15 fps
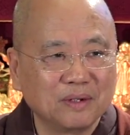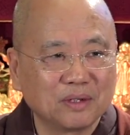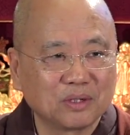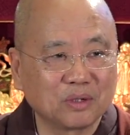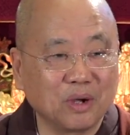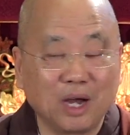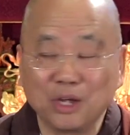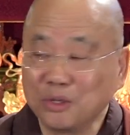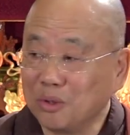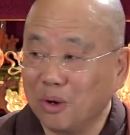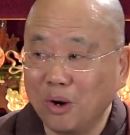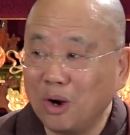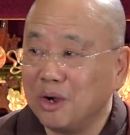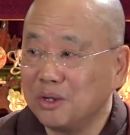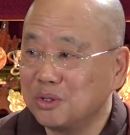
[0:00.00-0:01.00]
So are
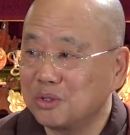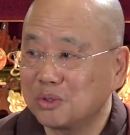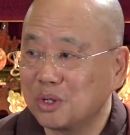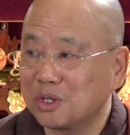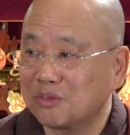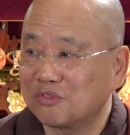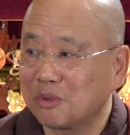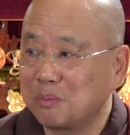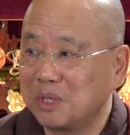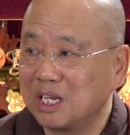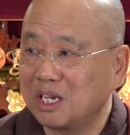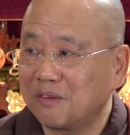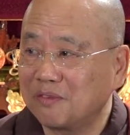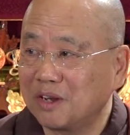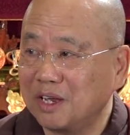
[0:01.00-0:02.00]
you all in search of the
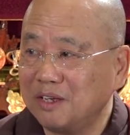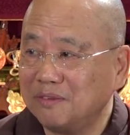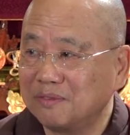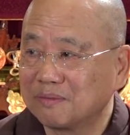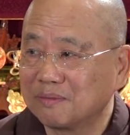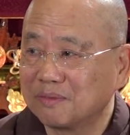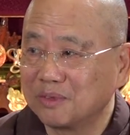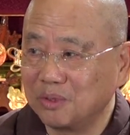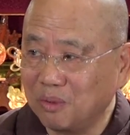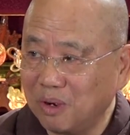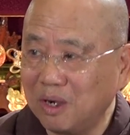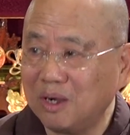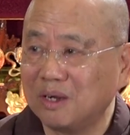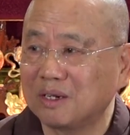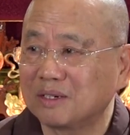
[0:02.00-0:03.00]
meaning of life? You
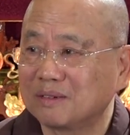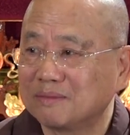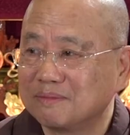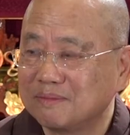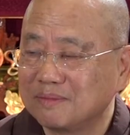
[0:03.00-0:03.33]
are.